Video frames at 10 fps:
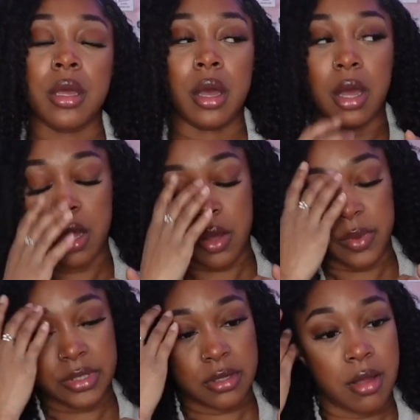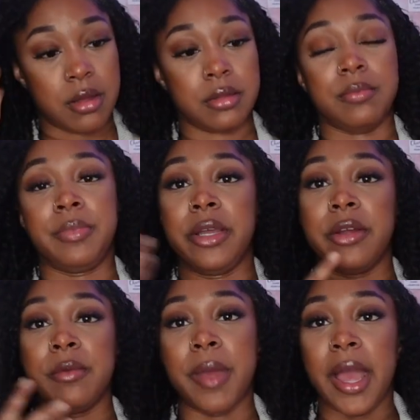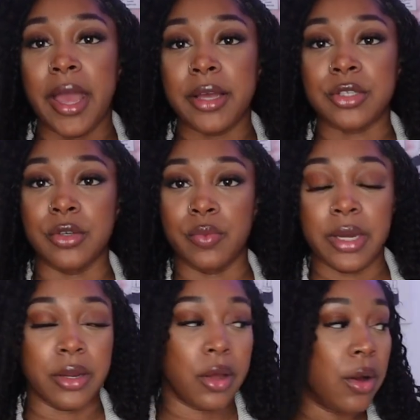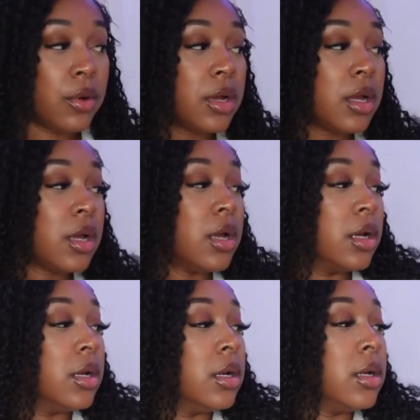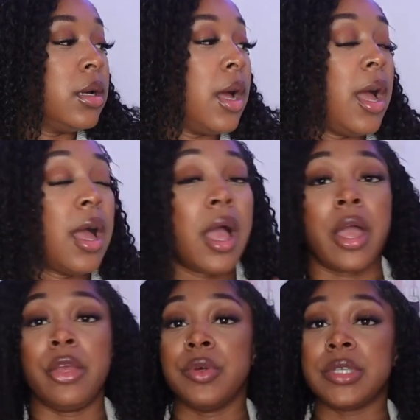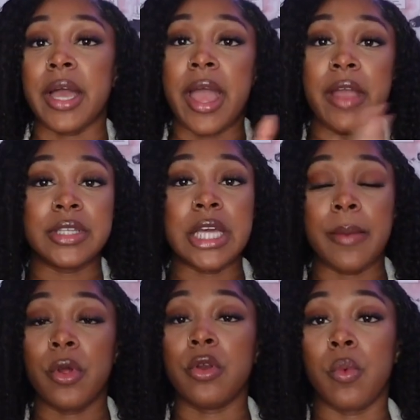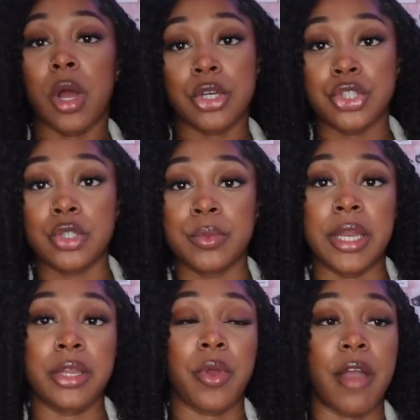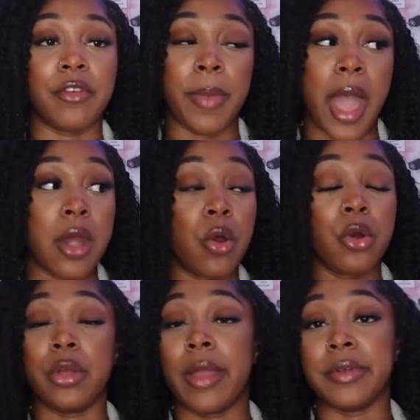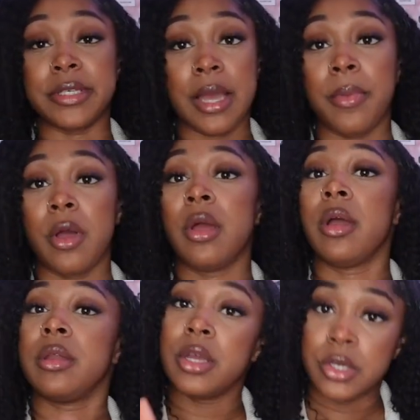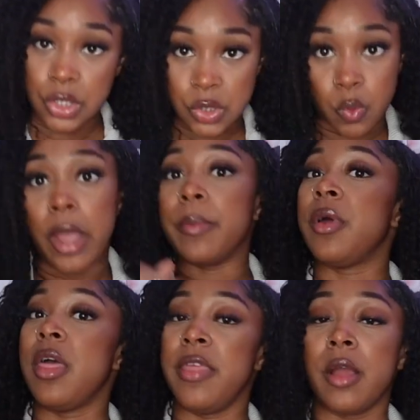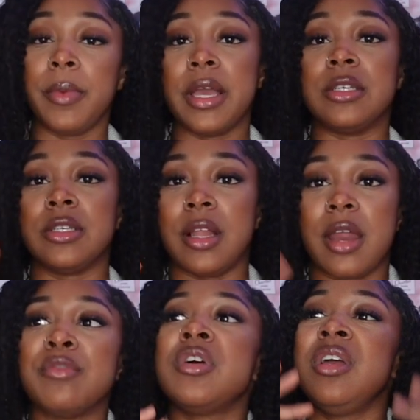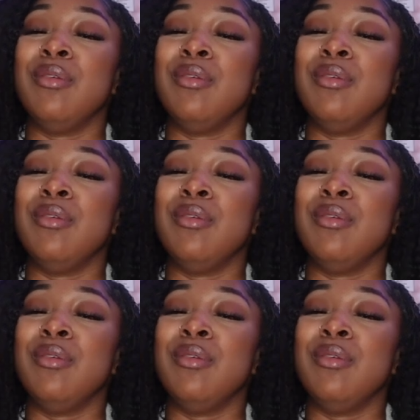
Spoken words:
what's it called, period bag, so you're ready to go. Use that every time you go to the washroom and you have your pad on or you have your tampon on. Just wipe there, because there's a lot of